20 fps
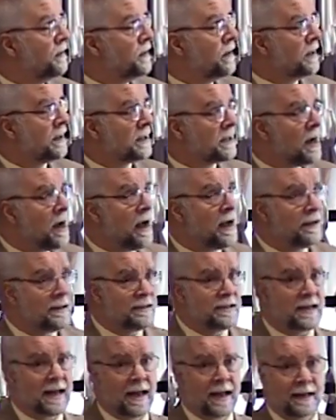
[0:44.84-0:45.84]
the
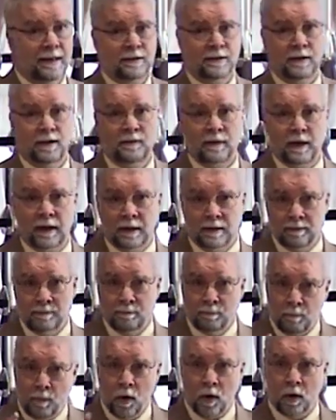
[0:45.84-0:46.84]
content of our
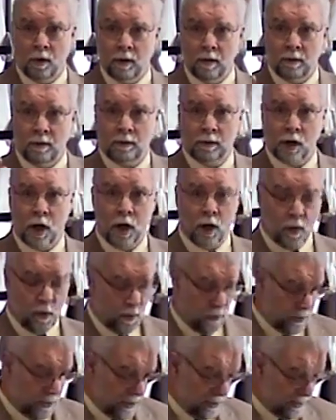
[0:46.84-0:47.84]
moral
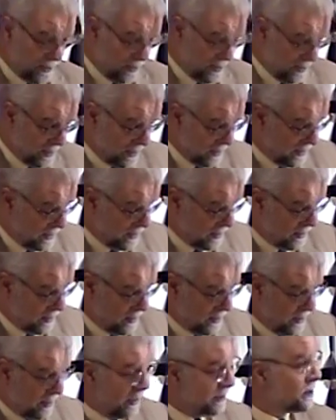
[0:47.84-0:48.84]
code,
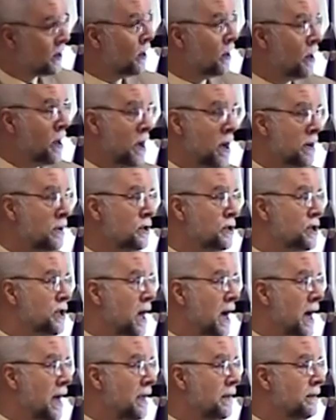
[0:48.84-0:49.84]
it's a long
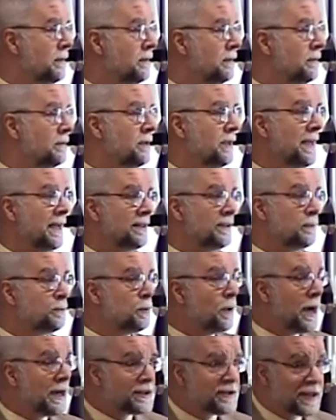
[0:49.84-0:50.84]
shot to get the
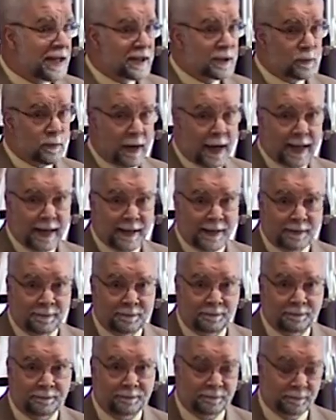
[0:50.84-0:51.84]
process right,
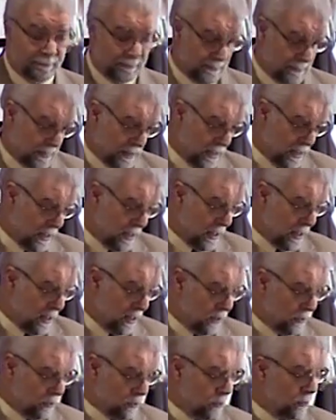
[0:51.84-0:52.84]

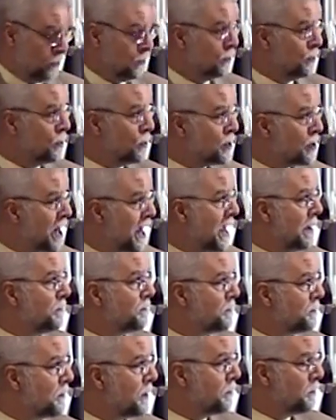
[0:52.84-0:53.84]
to shape
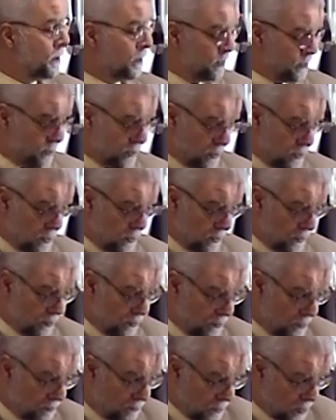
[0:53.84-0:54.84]
the personal
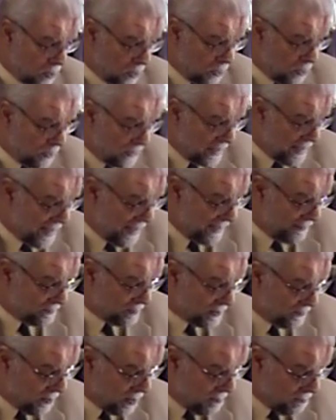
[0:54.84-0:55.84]
moral lives
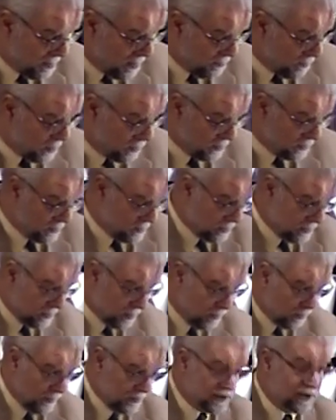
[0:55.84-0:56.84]
of our members.
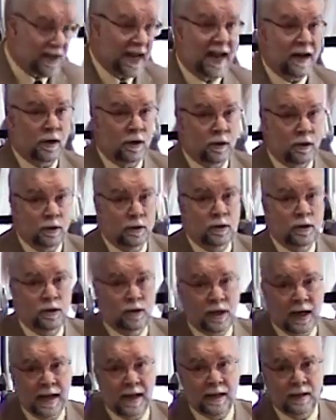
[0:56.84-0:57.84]
We stand a good
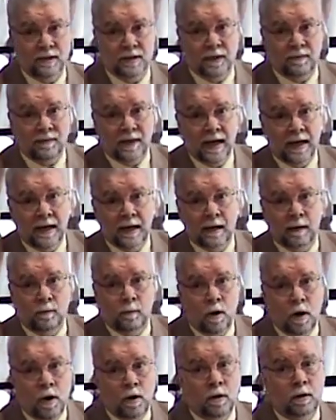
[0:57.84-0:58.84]
chance of getting it
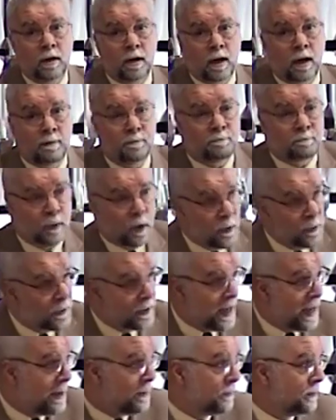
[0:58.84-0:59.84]
wrong on both
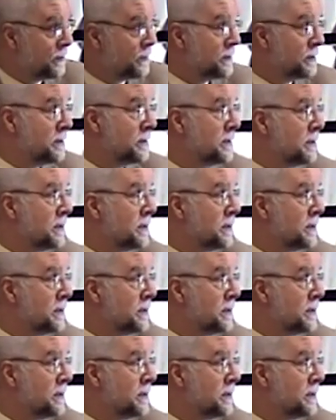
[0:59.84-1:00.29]
counts,